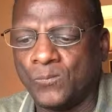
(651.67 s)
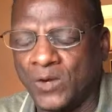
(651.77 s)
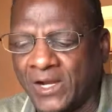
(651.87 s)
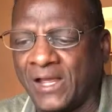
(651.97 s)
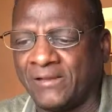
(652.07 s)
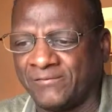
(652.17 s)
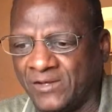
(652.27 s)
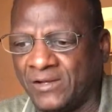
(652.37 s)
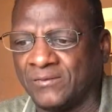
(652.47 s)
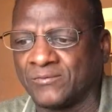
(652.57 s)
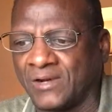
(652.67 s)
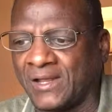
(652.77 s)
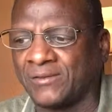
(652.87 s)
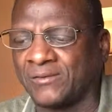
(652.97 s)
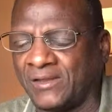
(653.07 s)
What I have done,
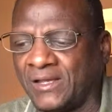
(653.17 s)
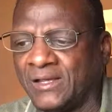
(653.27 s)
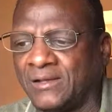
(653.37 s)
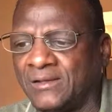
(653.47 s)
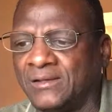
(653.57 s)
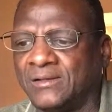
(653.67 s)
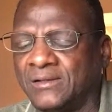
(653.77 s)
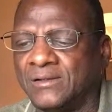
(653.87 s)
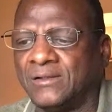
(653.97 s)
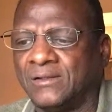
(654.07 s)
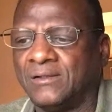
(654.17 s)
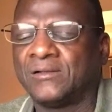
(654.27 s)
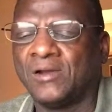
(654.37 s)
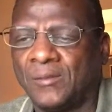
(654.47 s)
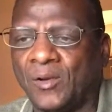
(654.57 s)
rather than
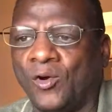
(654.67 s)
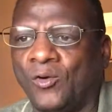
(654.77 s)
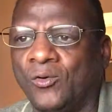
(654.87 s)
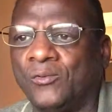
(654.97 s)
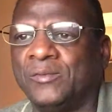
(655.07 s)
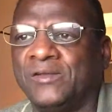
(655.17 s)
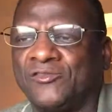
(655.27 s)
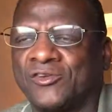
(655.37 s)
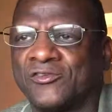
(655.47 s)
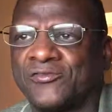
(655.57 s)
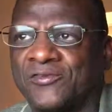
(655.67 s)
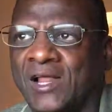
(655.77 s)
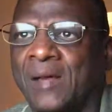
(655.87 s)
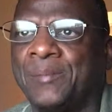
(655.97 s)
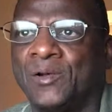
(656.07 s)
come home and just
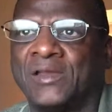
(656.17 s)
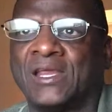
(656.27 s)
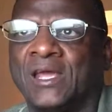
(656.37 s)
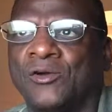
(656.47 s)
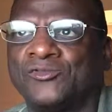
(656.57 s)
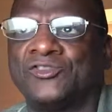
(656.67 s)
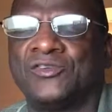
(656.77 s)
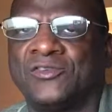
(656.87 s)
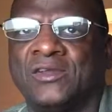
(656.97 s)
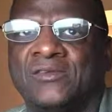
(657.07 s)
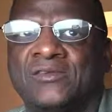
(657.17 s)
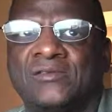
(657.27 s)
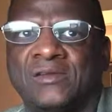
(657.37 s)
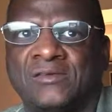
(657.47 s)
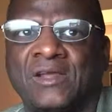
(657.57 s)
flop on the couch,
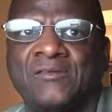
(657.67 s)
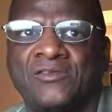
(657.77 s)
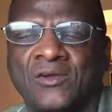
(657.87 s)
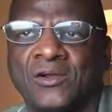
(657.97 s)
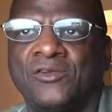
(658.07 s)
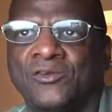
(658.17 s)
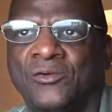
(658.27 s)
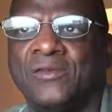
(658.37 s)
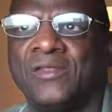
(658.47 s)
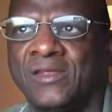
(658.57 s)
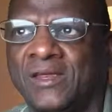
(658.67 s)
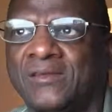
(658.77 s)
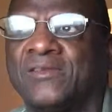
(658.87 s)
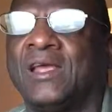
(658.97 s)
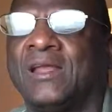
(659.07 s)
is I've started doing
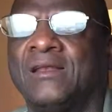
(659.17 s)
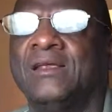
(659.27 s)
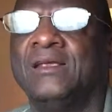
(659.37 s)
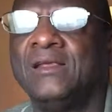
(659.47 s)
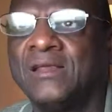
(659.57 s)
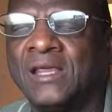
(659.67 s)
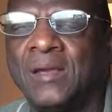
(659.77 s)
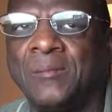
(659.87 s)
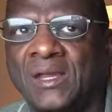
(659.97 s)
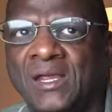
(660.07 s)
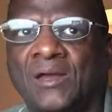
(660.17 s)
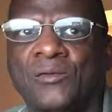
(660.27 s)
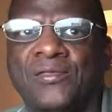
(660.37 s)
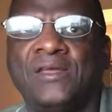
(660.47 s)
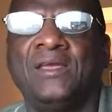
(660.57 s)
things that kept me
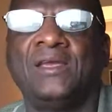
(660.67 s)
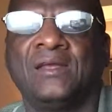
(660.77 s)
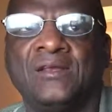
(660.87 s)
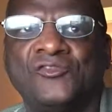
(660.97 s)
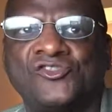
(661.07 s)
healthy and in